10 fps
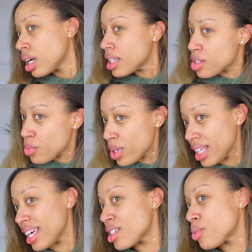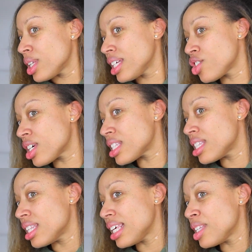Because it's really
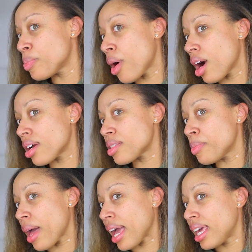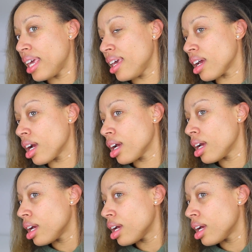just these parts back here.